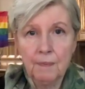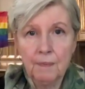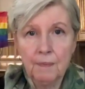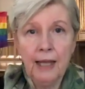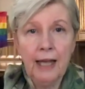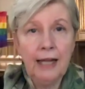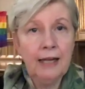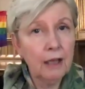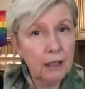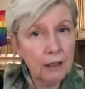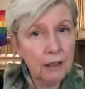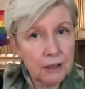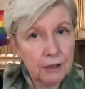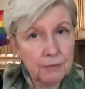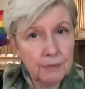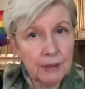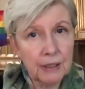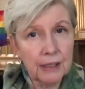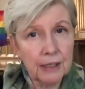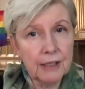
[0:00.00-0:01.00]
and
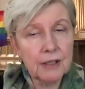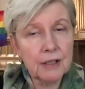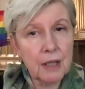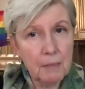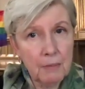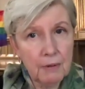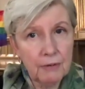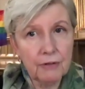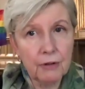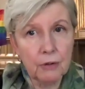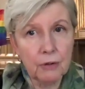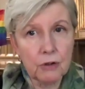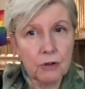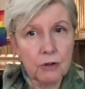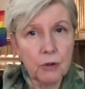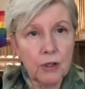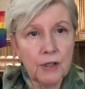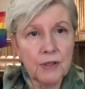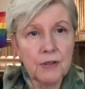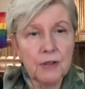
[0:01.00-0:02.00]
ultimately some of those
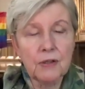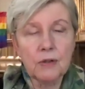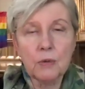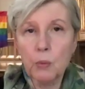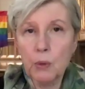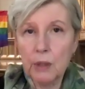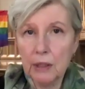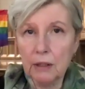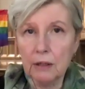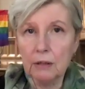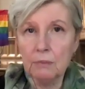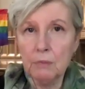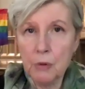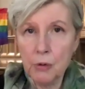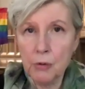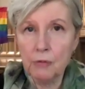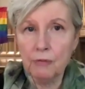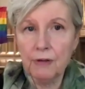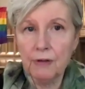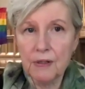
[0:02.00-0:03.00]
choices will
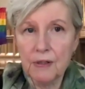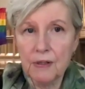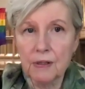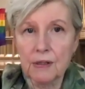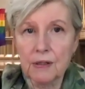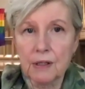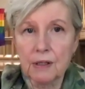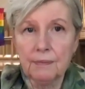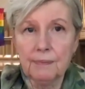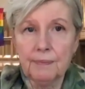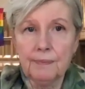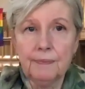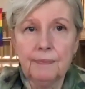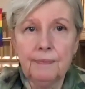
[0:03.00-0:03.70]
move the system.